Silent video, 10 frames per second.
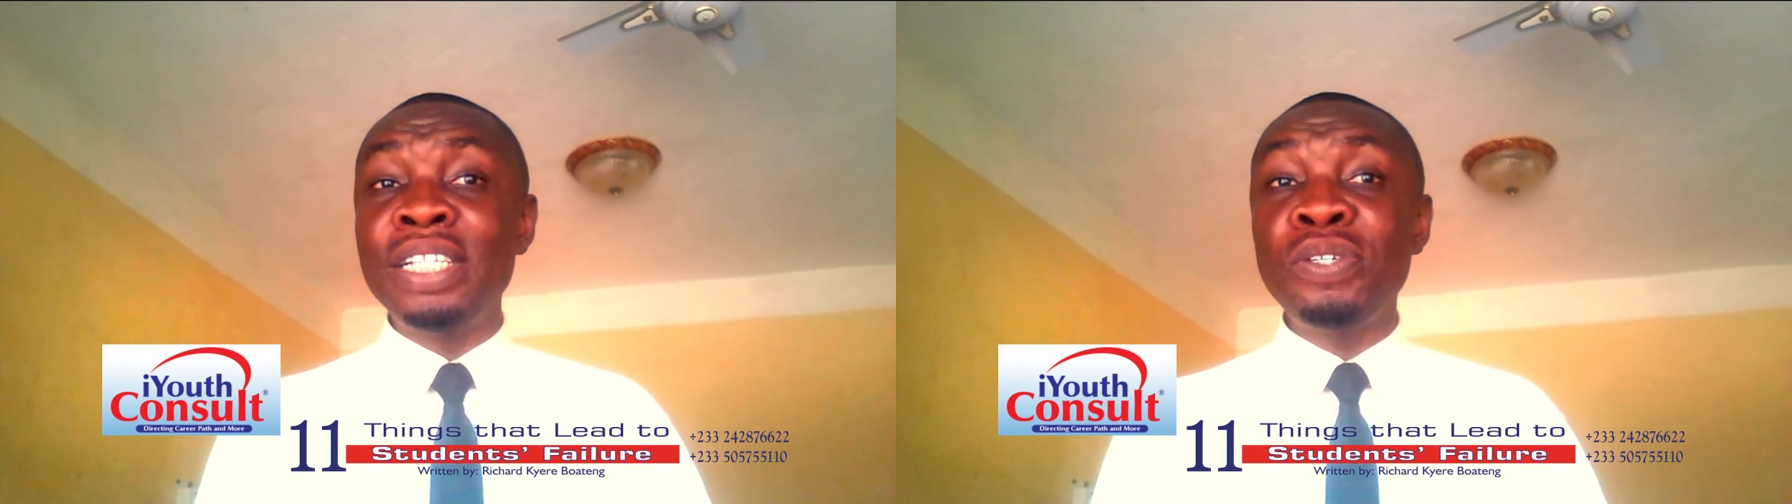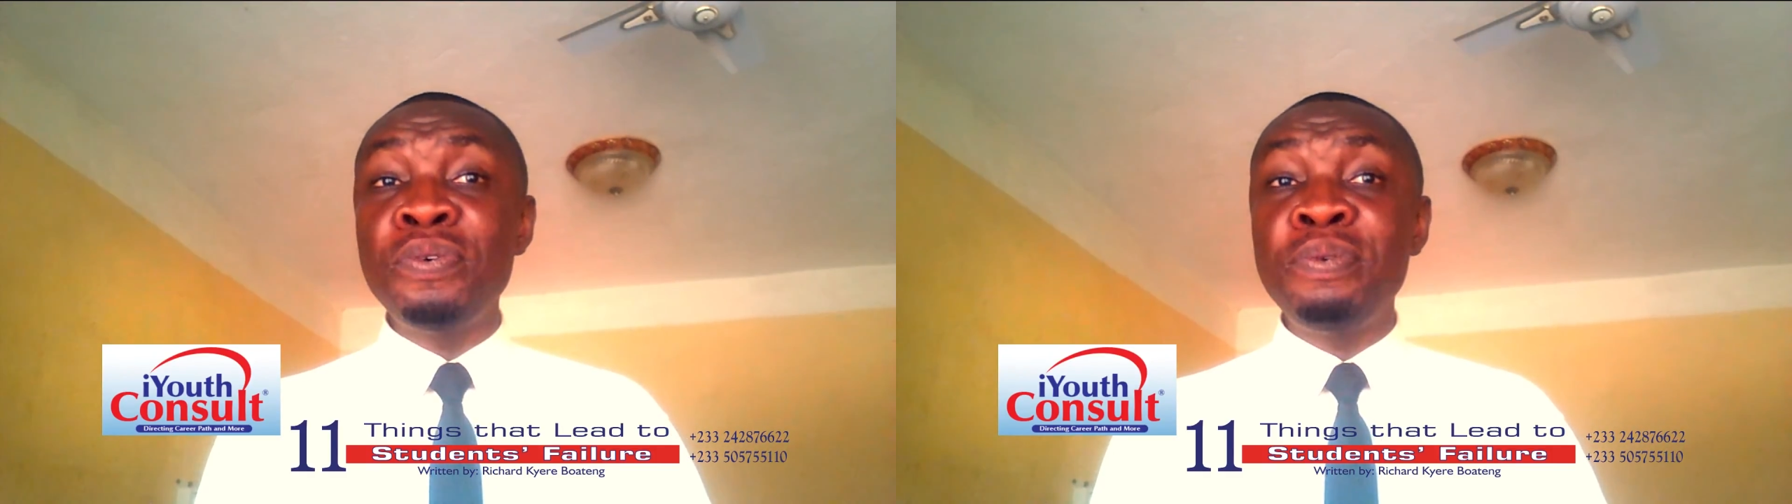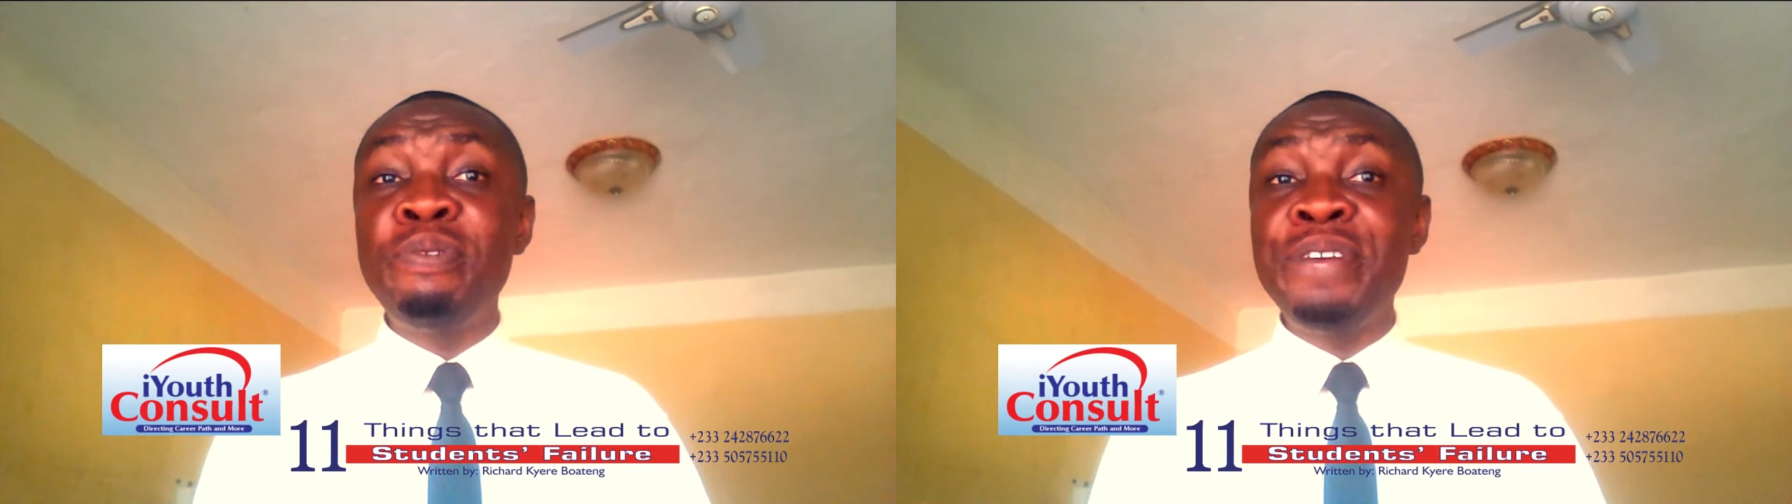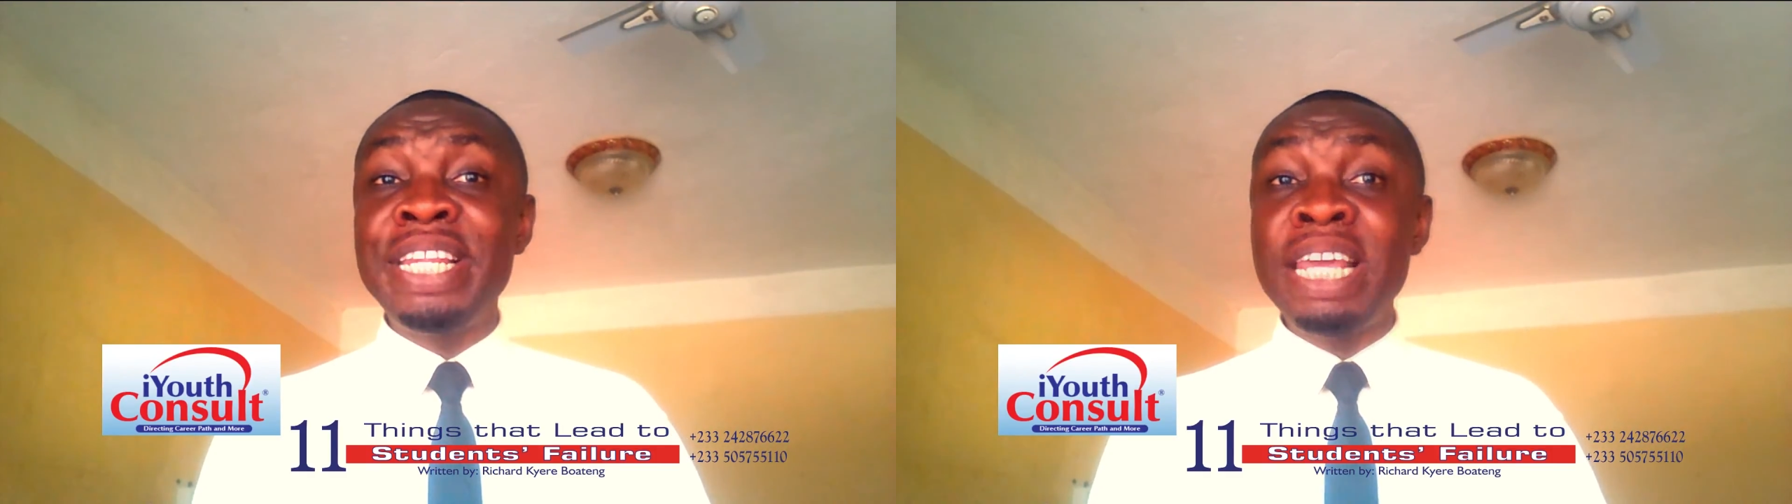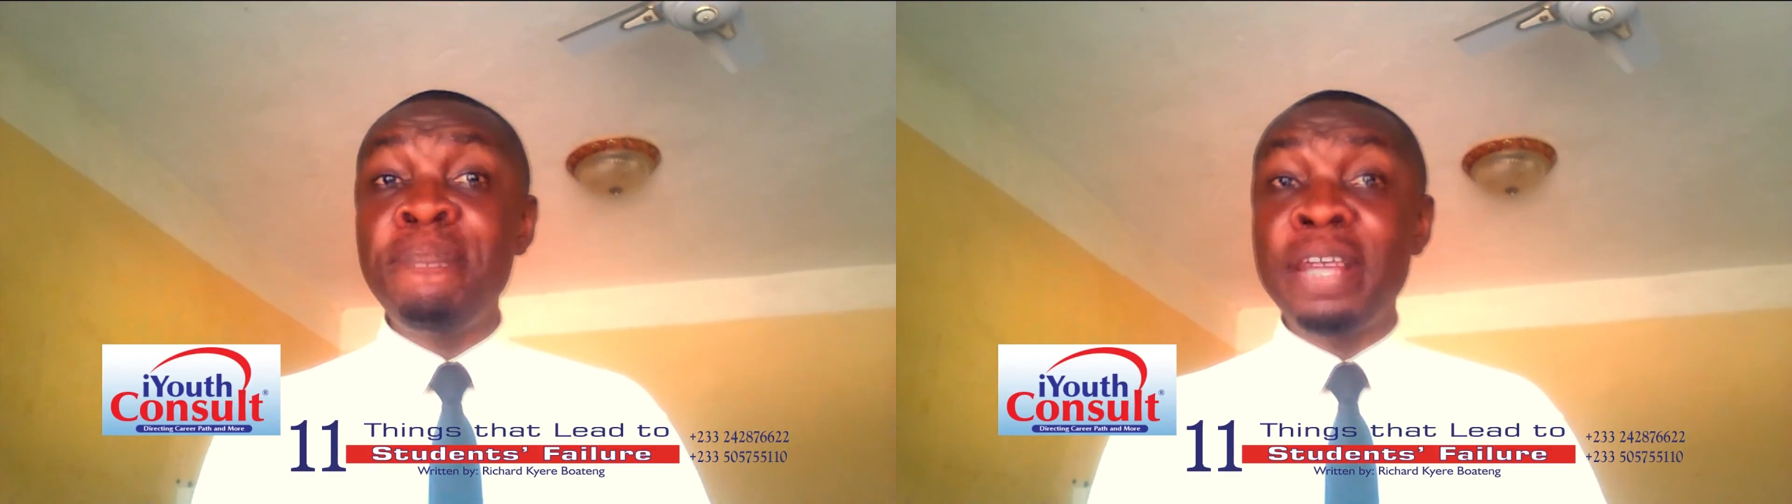who will
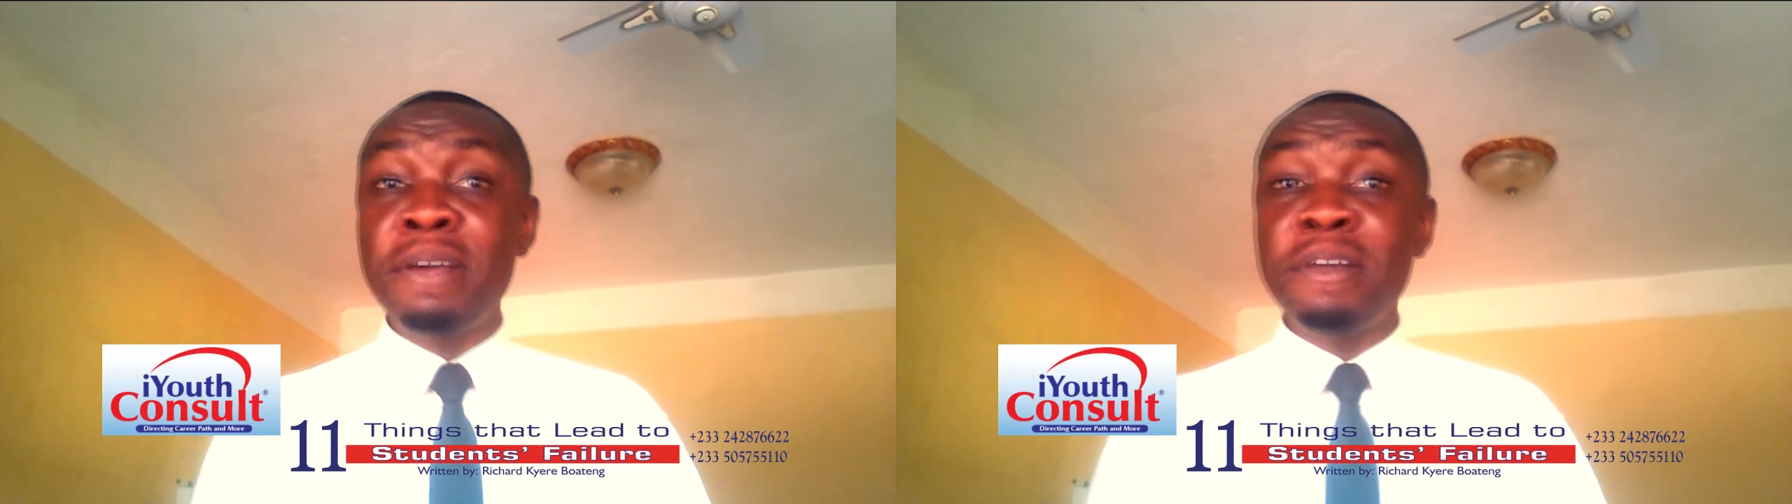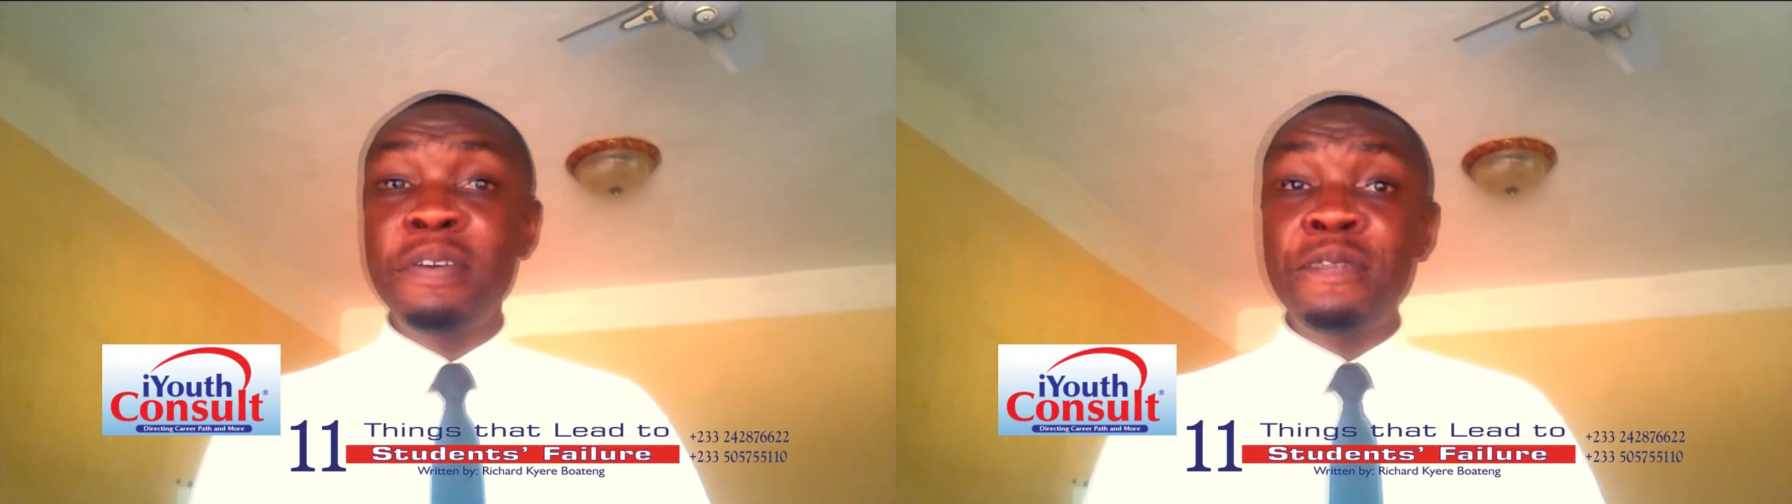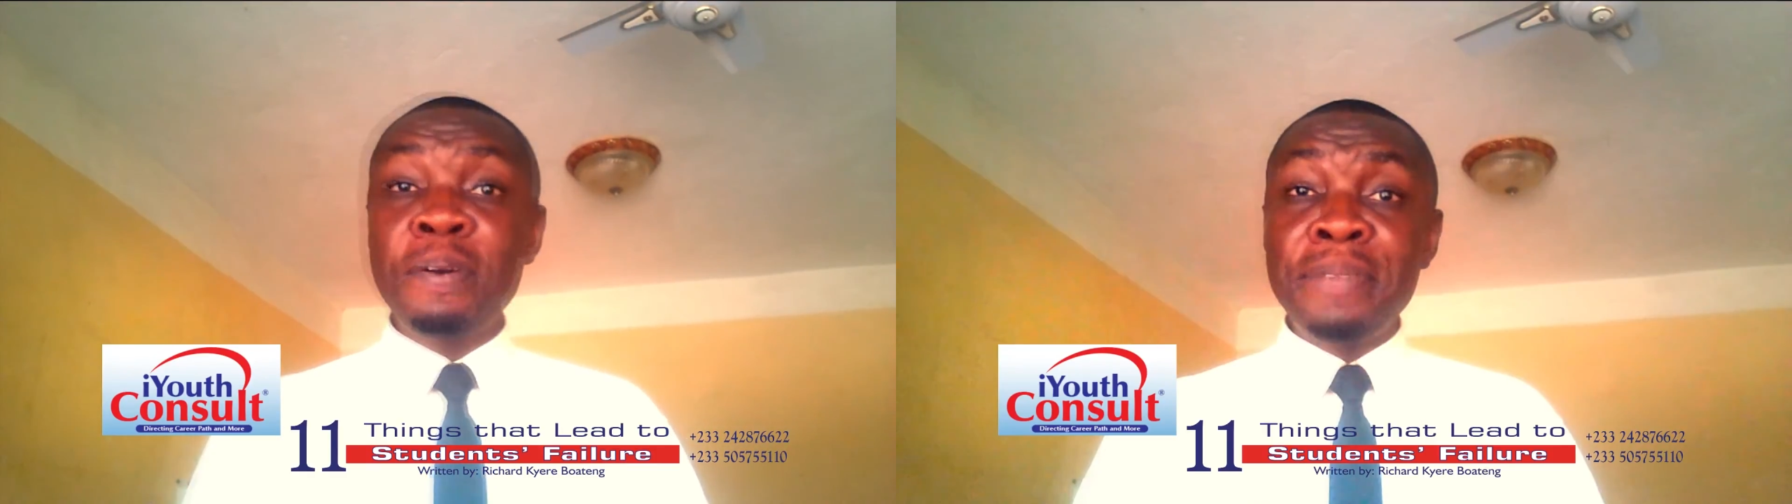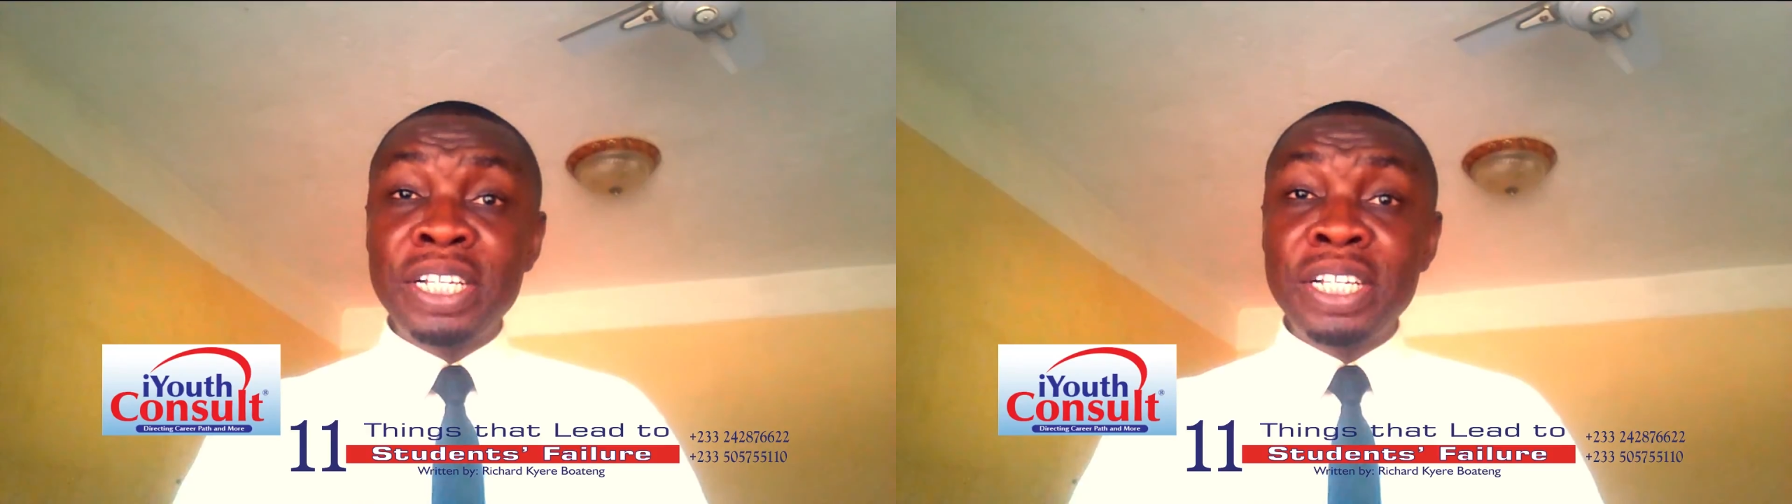redeem them from the